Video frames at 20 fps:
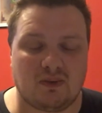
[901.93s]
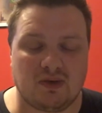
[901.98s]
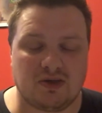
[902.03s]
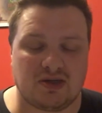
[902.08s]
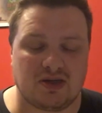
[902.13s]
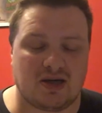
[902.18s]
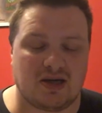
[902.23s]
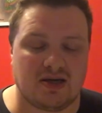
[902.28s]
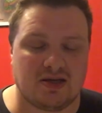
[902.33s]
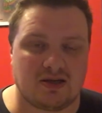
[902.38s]

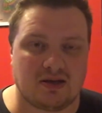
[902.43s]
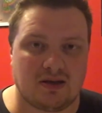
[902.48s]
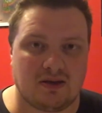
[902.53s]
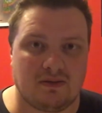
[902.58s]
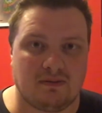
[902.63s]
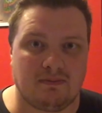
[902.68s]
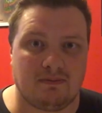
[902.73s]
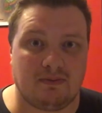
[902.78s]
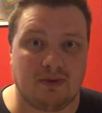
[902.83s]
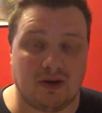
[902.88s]
which is
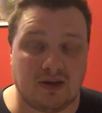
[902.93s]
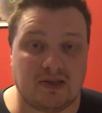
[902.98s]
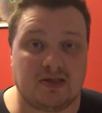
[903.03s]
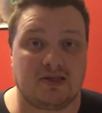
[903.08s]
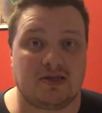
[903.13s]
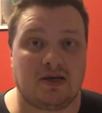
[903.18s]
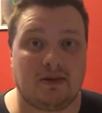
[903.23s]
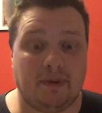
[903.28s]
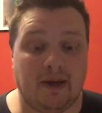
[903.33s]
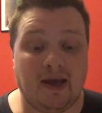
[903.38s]

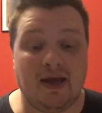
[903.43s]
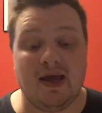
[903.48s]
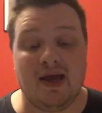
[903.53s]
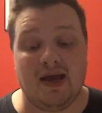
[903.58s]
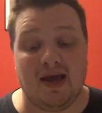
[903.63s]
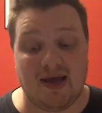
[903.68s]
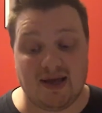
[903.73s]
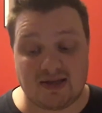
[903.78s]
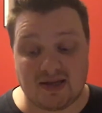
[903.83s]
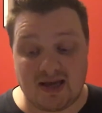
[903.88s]
mind-numbing.
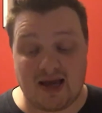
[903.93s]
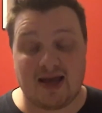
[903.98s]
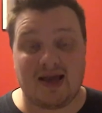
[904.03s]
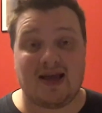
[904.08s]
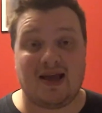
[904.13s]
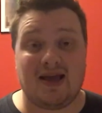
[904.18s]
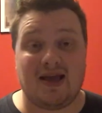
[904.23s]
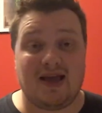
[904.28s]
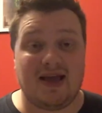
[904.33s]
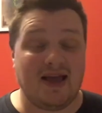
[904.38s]
It
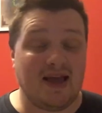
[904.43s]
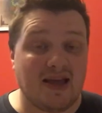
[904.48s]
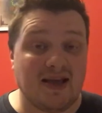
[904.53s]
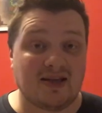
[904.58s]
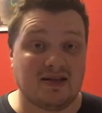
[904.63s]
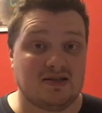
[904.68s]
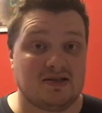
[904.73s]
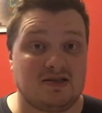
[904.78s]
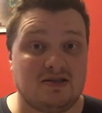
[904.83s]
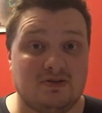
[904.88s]

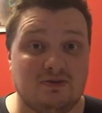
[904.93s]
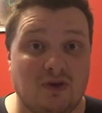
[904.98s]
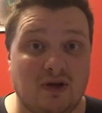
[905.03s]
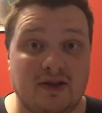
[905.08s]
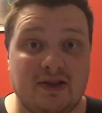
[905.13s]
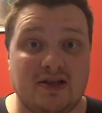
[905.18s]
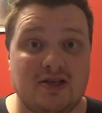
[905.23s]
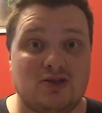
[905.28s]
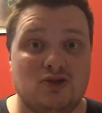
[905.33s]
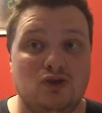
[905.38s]
is,
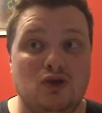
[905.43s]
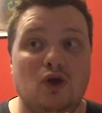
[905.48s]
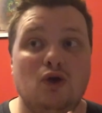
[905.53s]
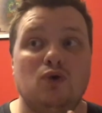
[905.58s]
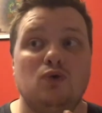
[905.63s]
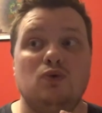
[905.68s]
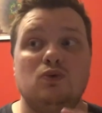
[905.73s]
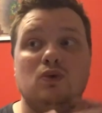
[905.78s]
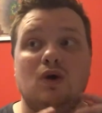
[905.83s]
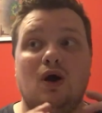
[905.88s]
right, there's
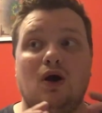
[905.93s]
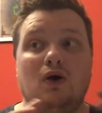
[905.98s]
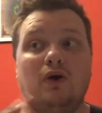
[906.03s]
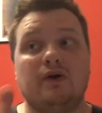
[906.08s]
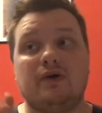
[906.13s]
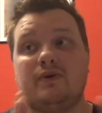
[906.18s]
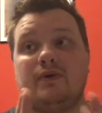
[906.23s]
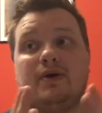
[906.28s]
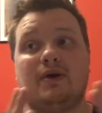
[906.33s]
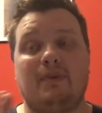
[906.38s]
no
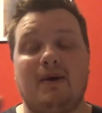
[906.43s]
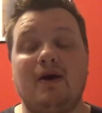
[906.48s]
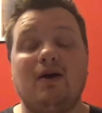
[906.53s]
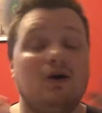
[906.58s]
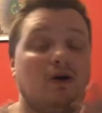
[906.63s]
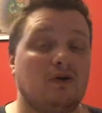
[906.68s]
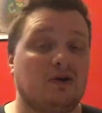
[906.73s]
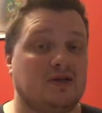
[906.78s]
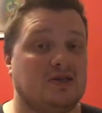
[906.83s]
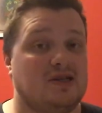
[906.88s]
arguing about
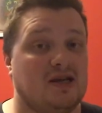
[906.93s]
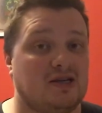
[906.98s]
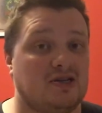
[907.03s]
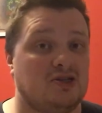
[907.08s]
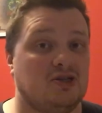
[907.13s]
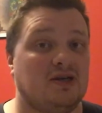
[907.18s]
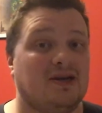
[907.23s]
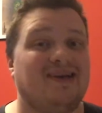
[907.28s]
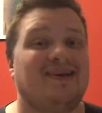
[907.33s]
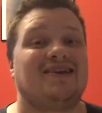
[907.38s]

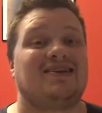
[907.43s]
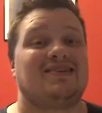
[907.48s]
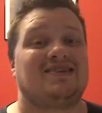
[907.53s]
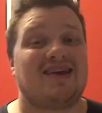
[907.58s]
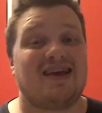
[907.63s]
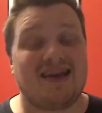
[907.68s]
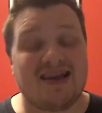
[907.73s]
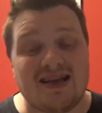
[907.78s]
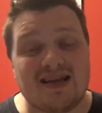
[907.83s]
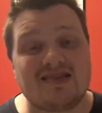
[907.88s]
architecture. It
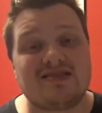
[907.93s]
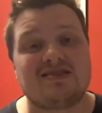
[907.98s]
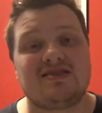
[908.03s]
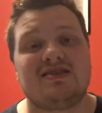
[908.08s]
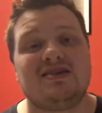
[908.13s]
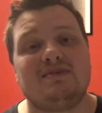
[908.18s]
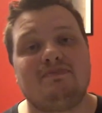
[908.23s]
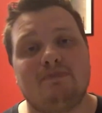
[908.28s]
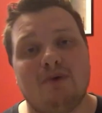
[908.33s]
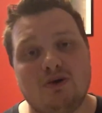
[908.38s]
is
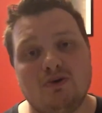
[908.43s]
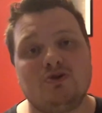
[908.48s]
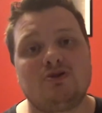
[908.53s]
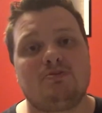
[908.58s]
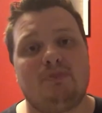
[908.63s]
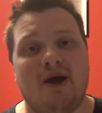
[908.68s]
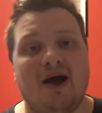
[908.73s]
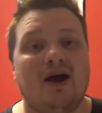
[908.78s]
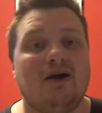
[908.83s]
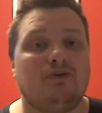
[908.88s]
the
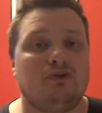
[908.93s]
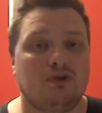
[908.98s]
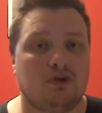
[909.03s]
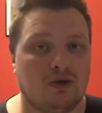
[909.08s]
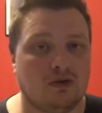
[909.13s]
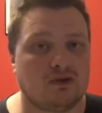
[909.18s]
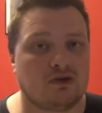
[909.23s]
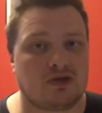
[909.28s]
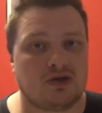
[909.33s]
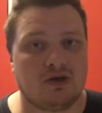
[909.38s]
most powerful
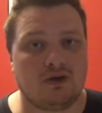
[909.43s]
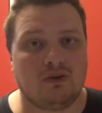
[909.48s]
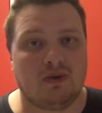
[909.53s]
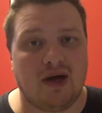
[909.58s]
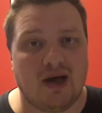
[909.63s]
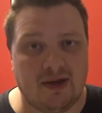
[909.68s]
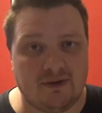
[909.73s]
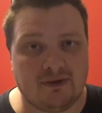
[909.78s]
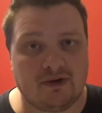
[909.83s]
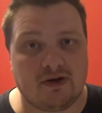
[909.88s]
console
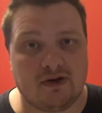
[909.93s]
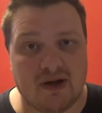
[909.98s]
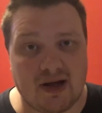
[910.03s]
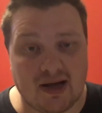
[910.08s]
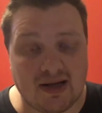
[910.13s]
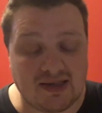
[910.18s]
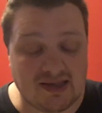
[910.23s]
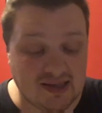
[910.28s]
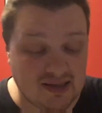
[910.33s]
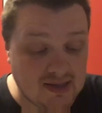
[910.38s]
ever
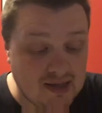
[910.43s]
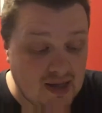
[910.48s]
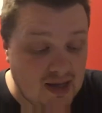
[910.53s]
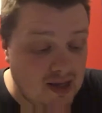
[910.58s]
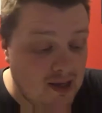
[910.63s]
created.